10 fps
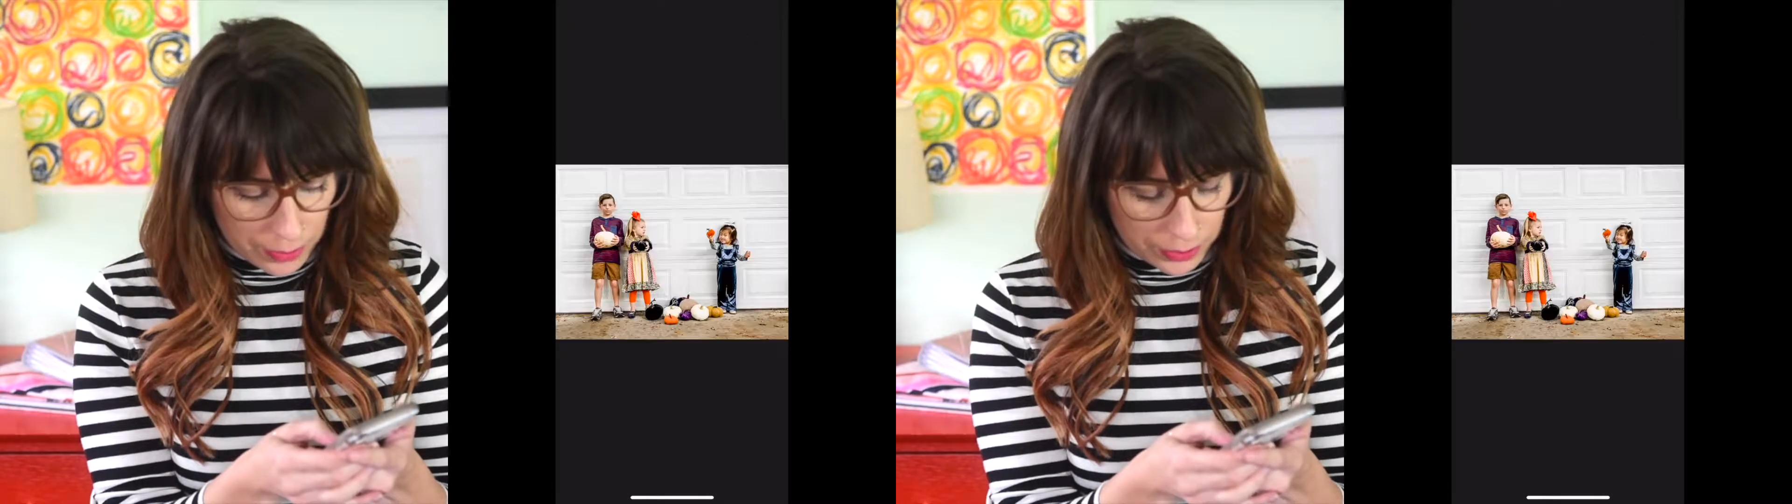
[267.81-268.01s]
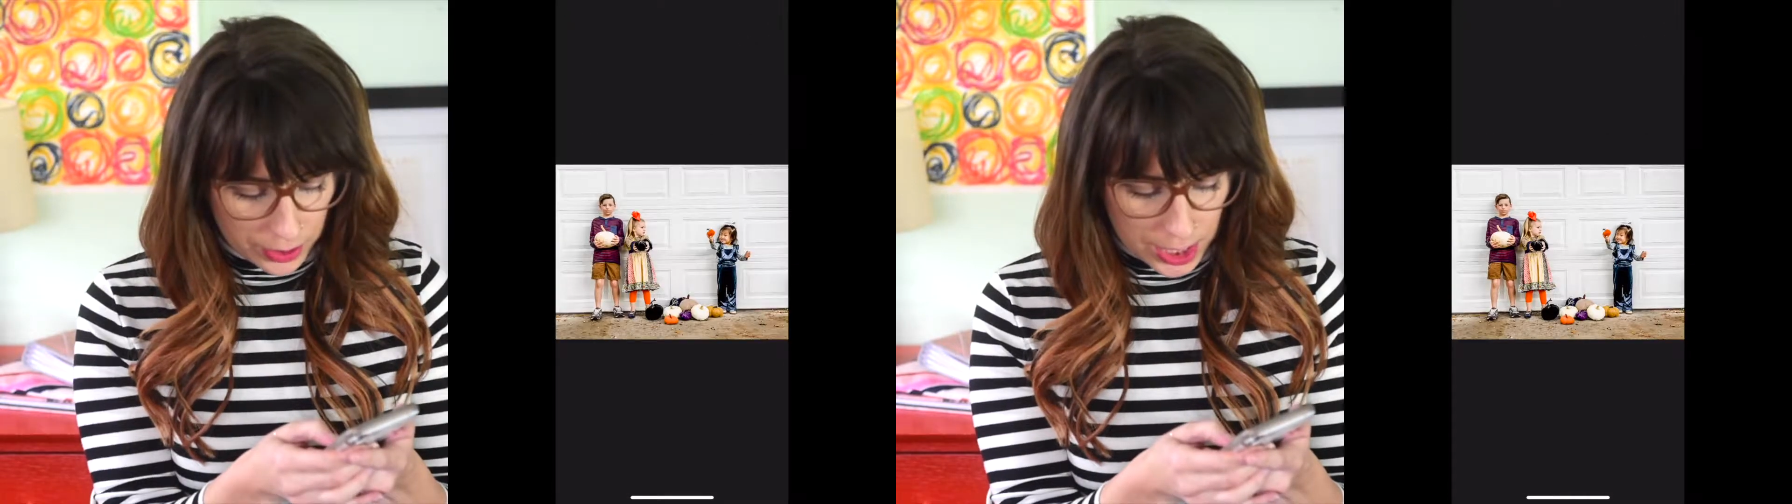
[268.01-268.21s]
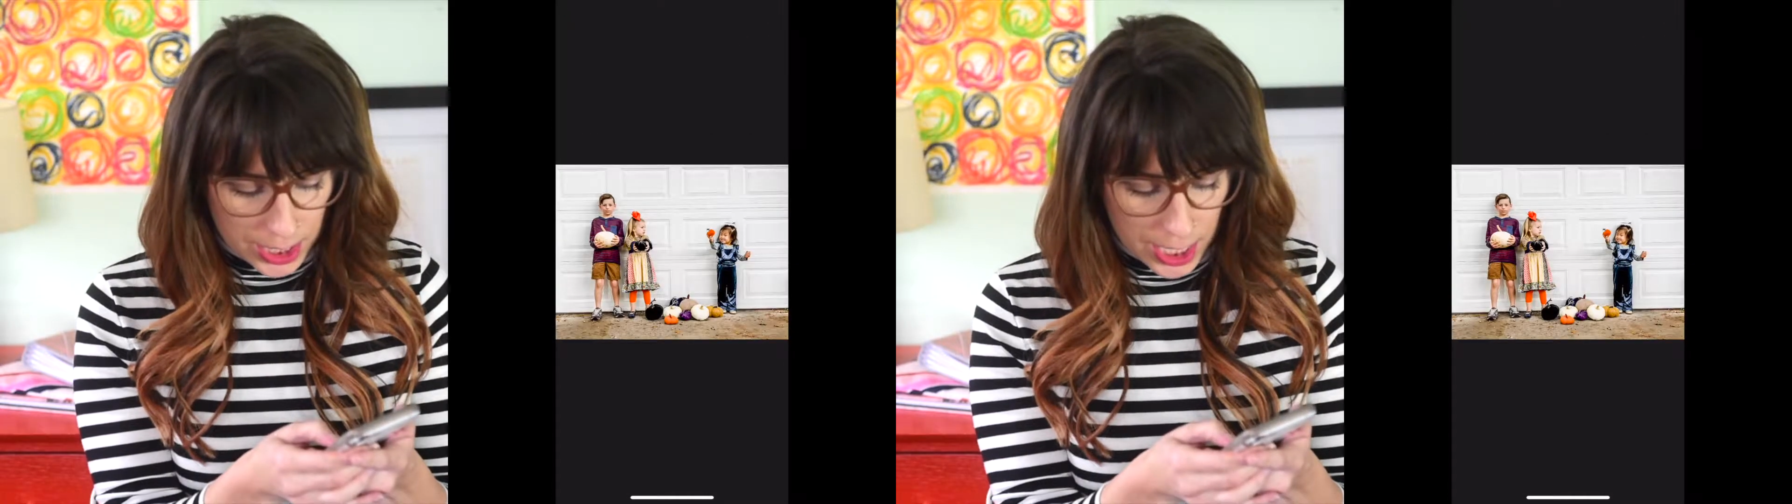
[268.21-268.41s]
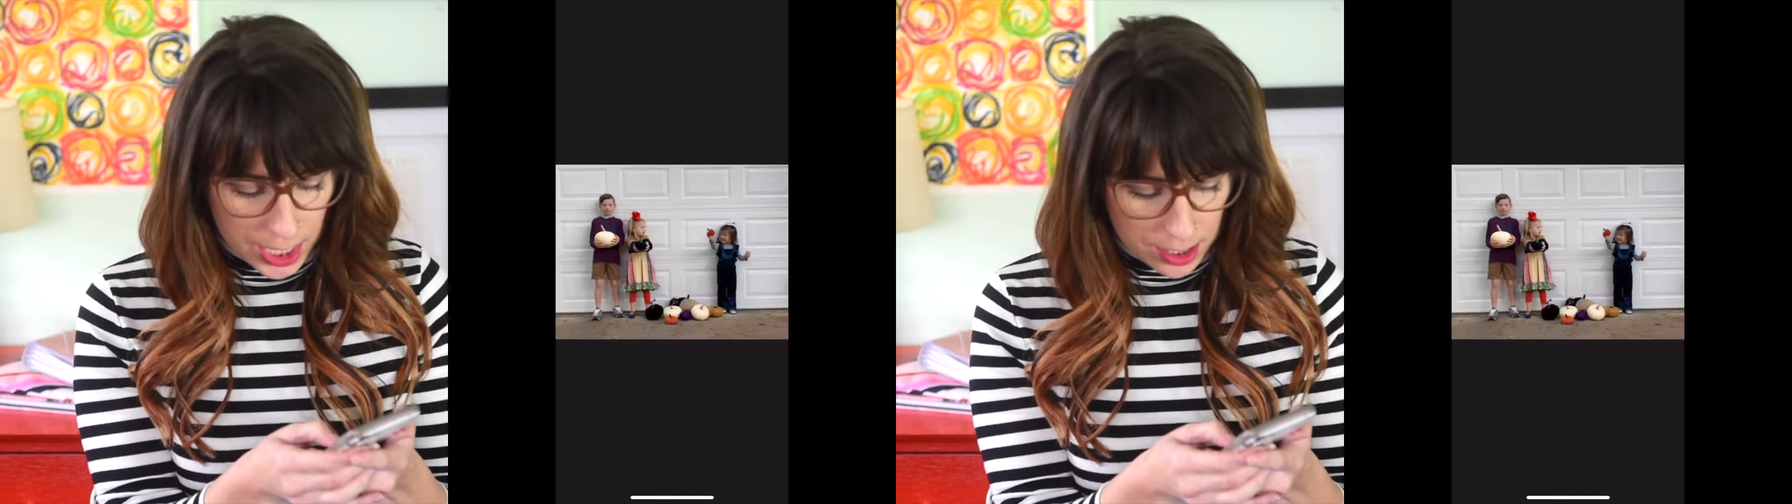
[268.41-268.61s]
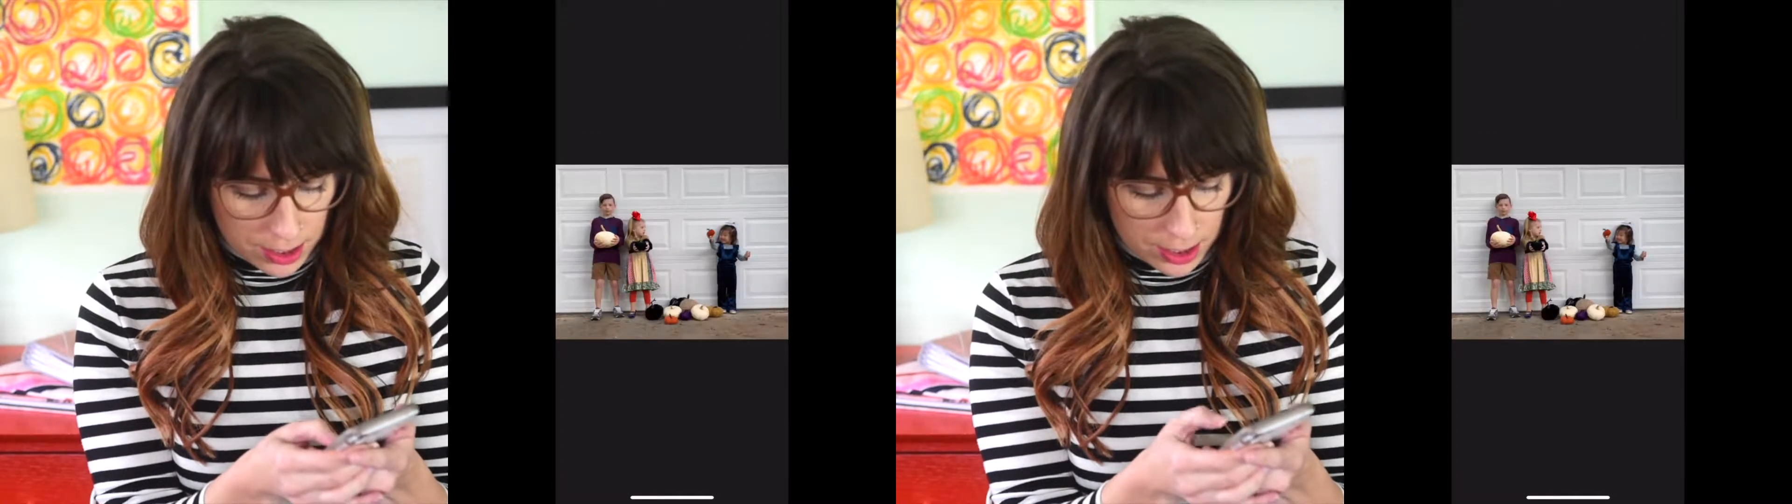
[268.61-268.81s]
one right
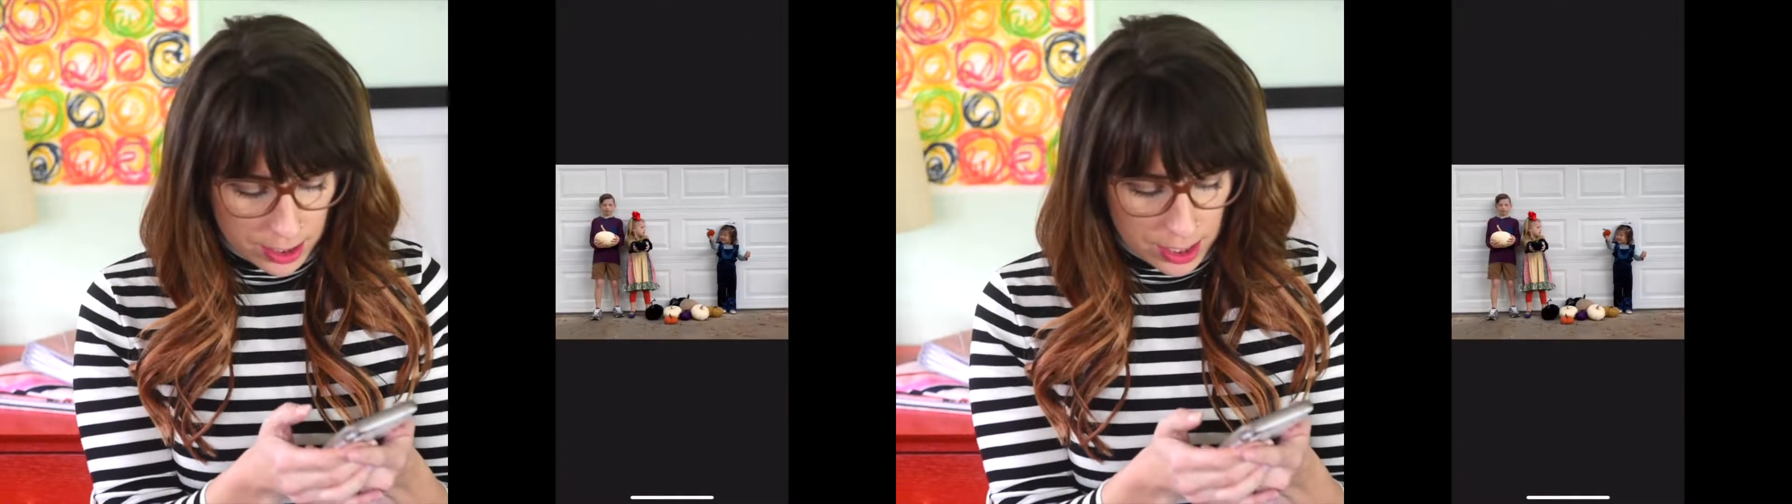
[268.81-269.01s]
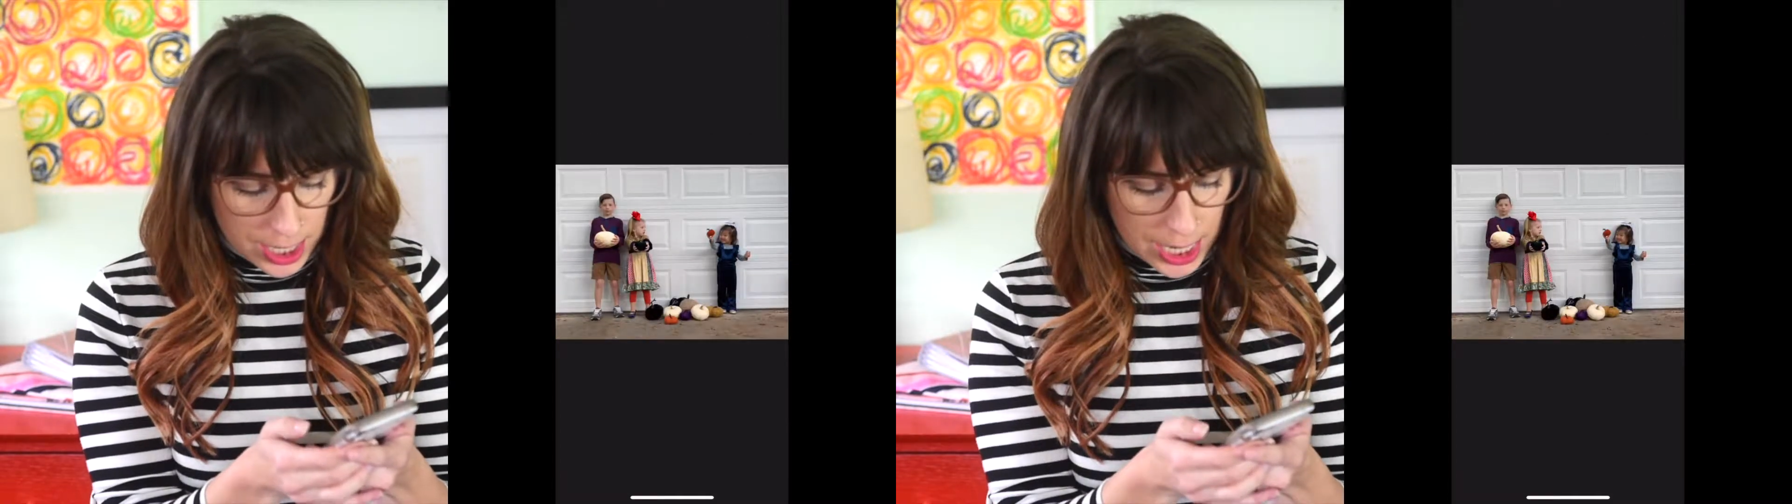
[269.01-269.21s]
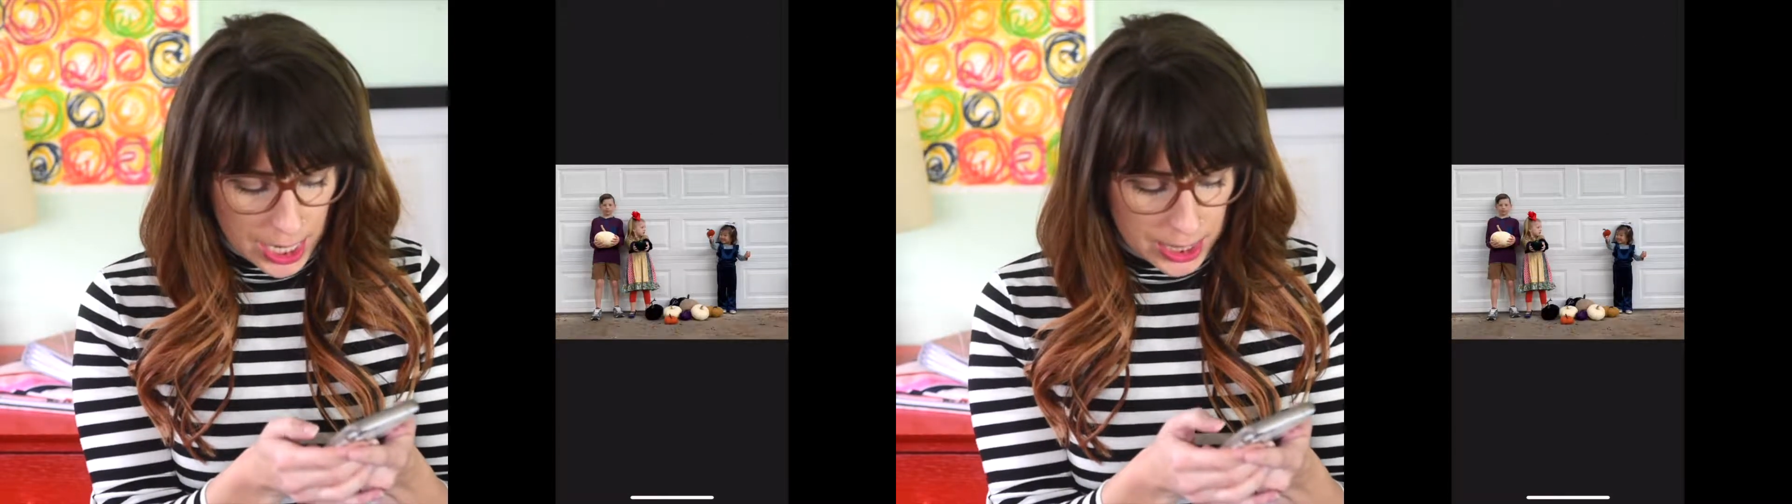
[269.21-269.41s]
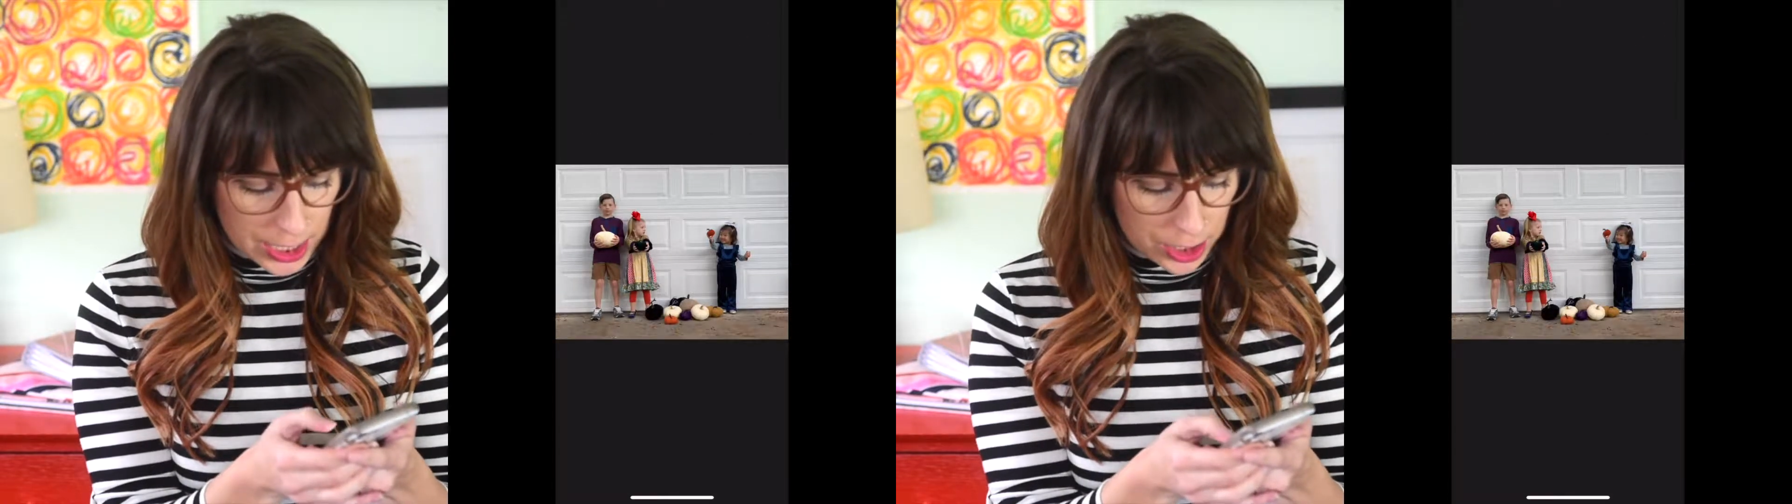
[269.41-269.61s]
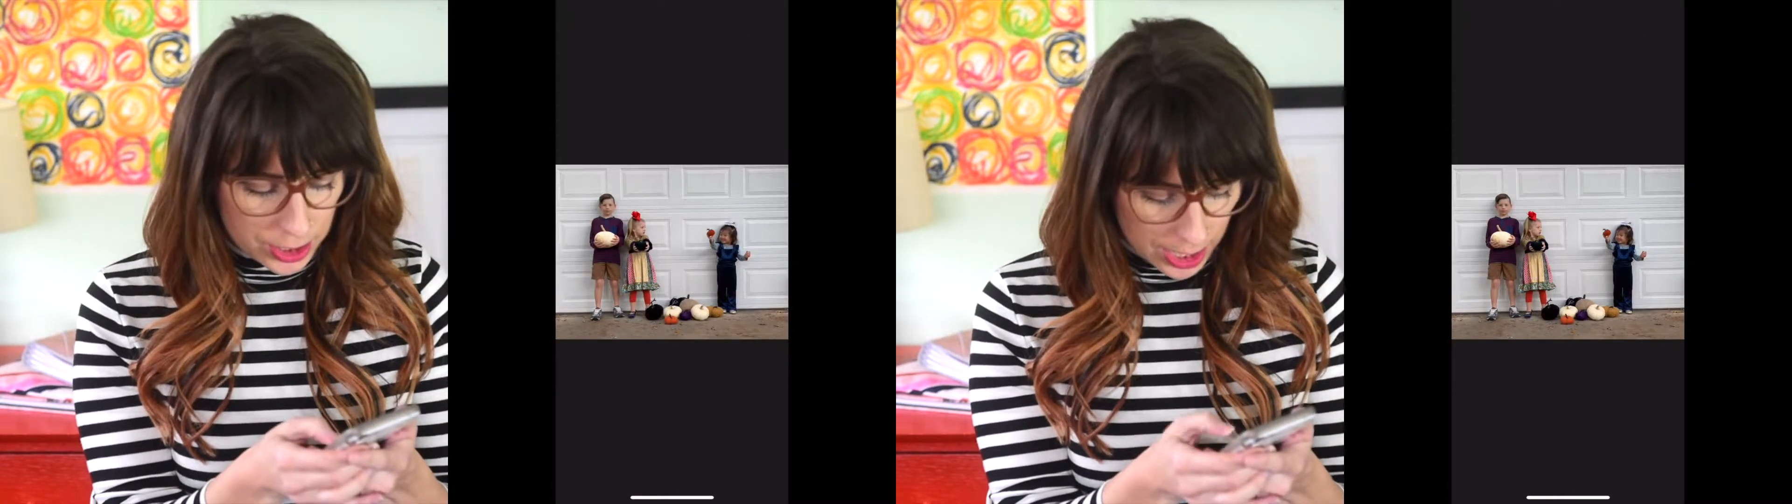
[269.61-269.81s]
there, and there's